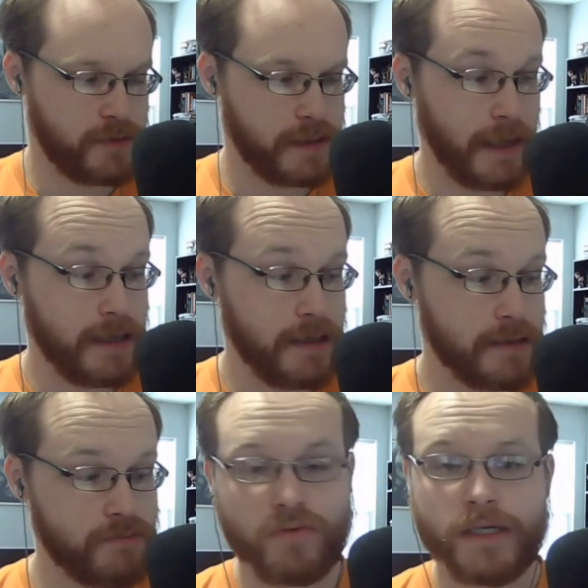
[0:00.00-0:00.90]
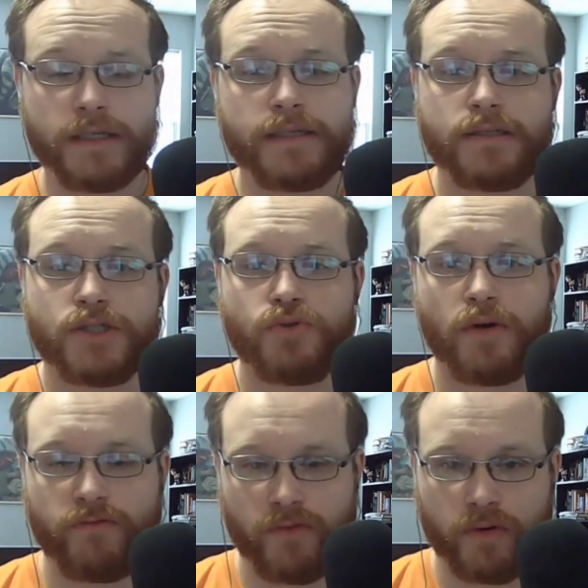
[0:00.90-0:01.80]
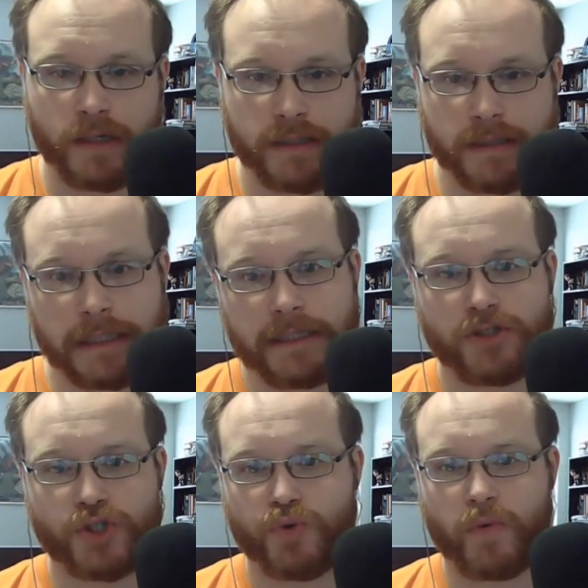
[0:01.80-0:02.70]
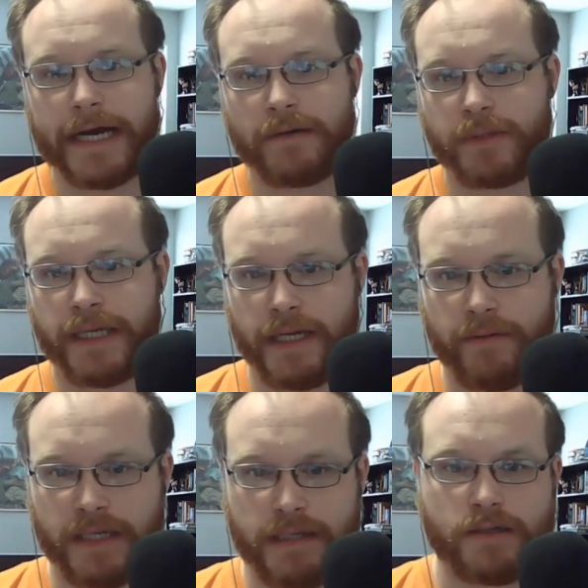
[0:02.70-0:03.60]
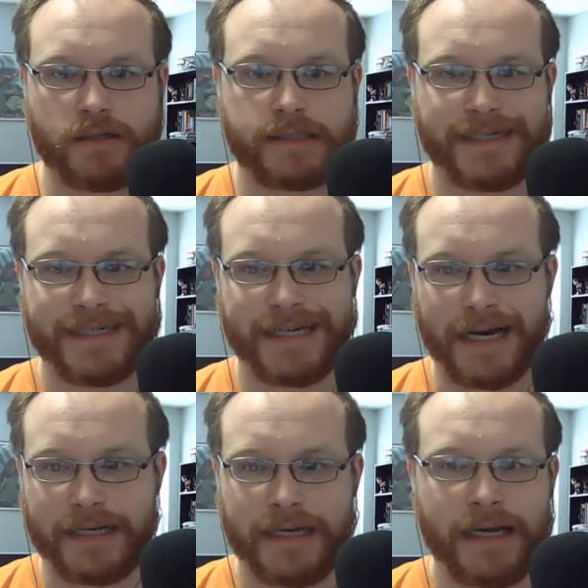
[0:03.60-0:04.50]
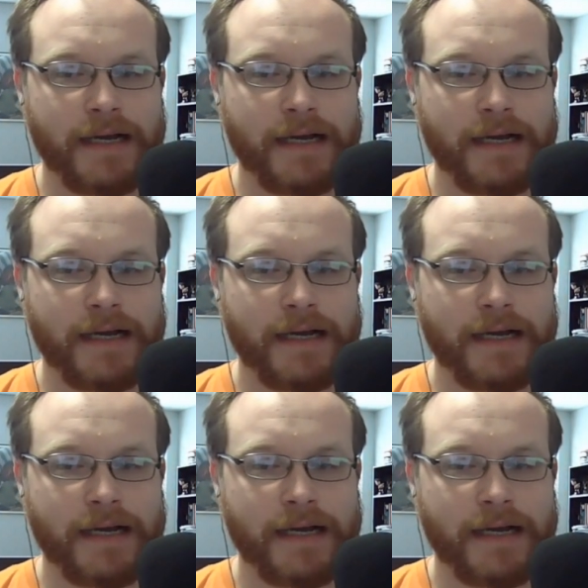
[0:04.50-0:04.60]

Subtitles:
They really need to avoid the trap game here tonight.